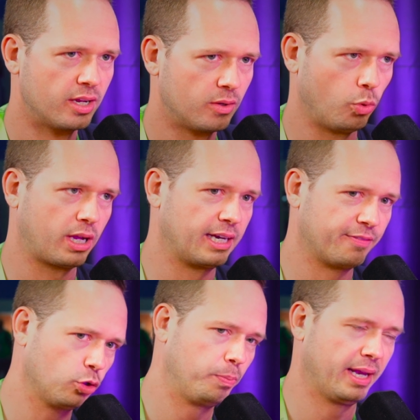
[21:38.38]
will kind
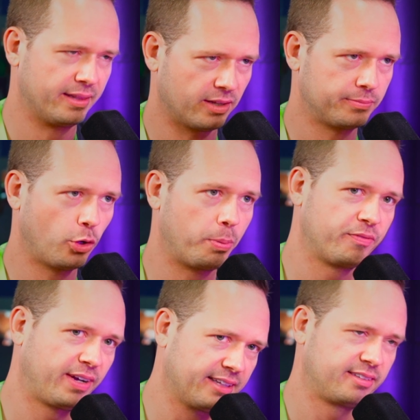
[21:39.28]
of loop in the
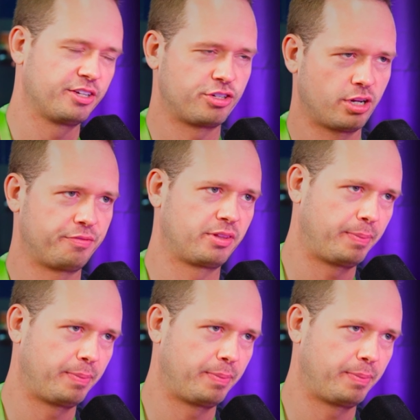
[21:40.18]
open finance initiatives,